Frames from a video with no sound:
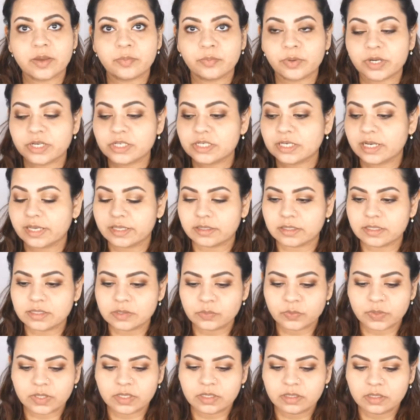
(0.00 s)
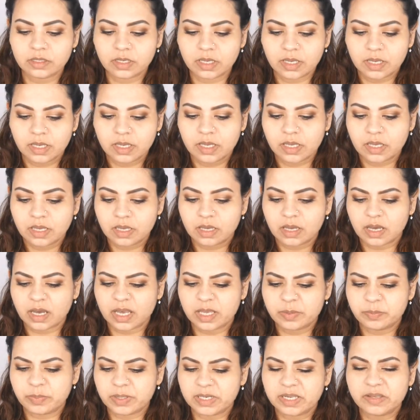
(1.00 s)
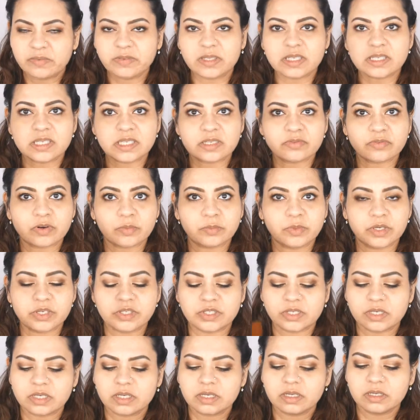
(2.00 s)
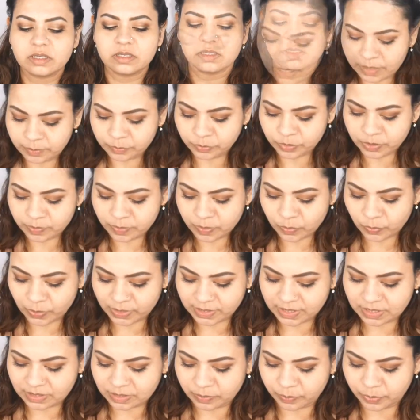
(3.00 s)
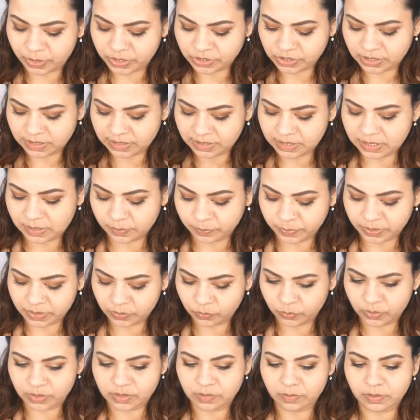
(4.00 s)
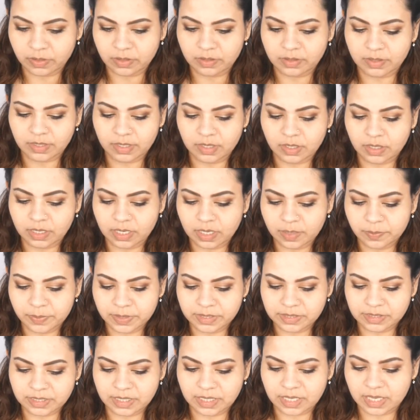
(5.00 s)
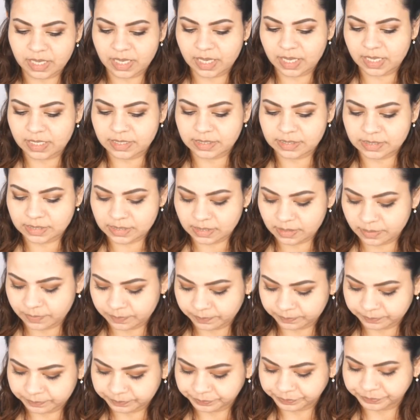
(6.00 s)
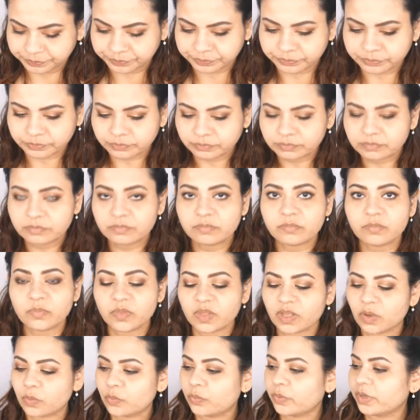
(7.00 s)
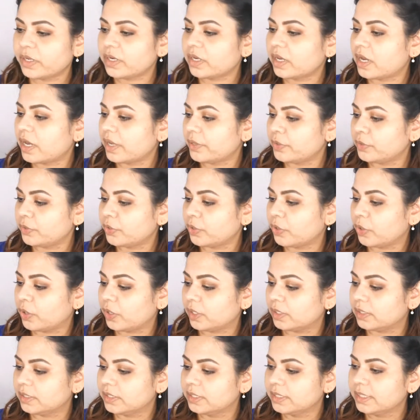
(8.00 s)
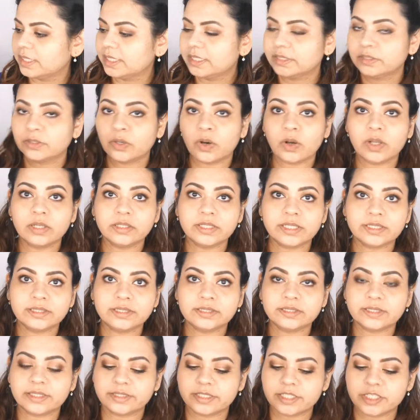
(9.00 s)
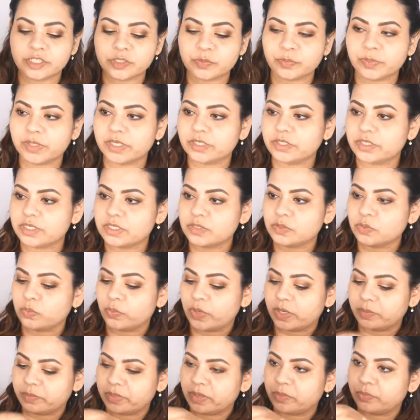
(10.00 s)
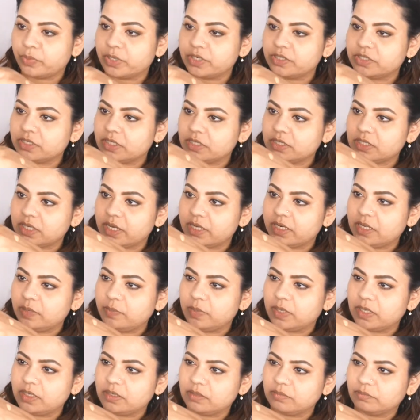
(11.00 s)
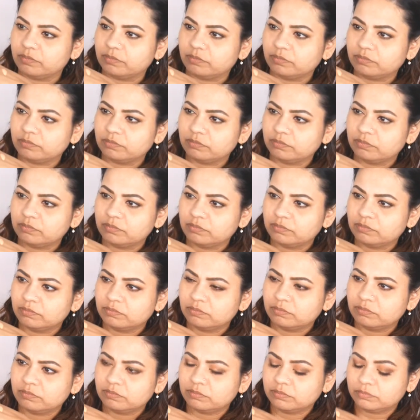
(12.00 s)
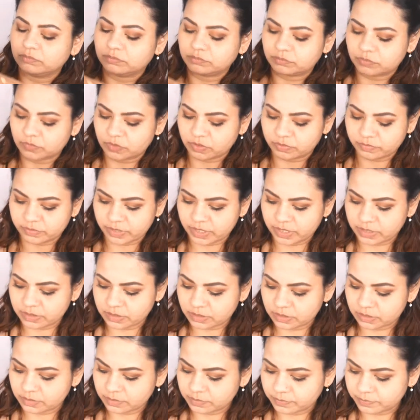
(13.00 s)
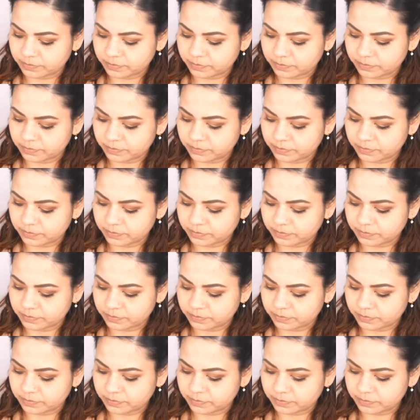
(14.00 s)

a brush like this one. I believe this is from Misha. I'm going to be wetting the brush a little bit with the Urban Decay's, what are you called, the all-nighter setting spray, just to wet my brush a tiny bit. Alright.